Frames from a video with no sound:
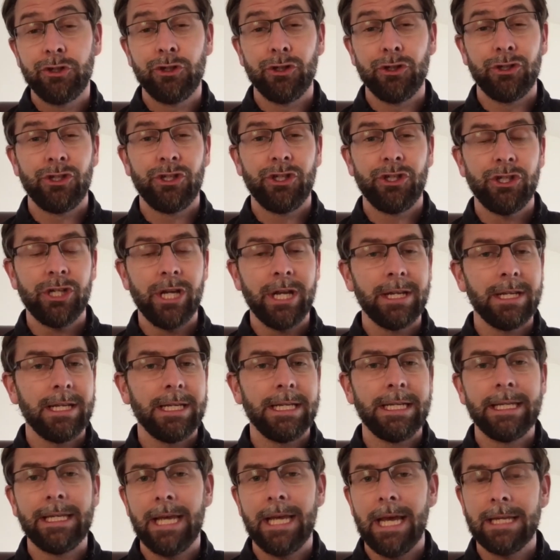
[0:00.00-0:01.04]
just
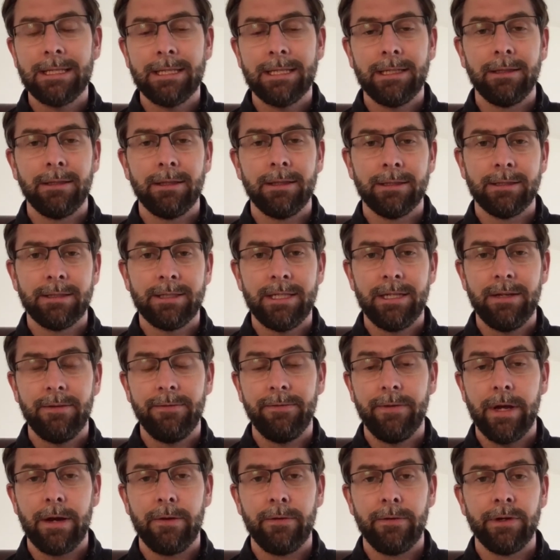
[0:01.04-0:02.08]
gently getting the
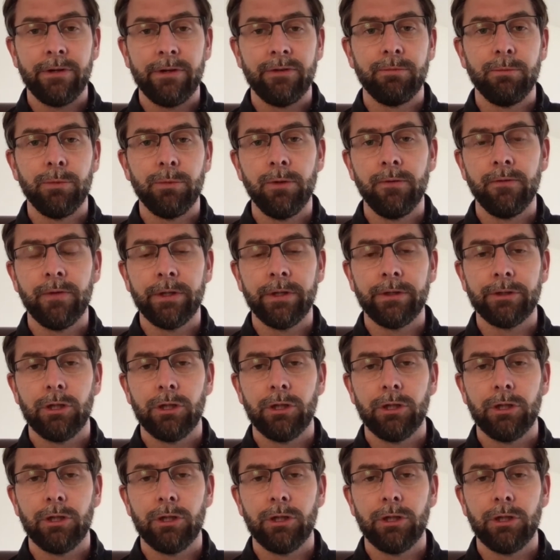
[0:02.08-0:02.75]
stiff areas moving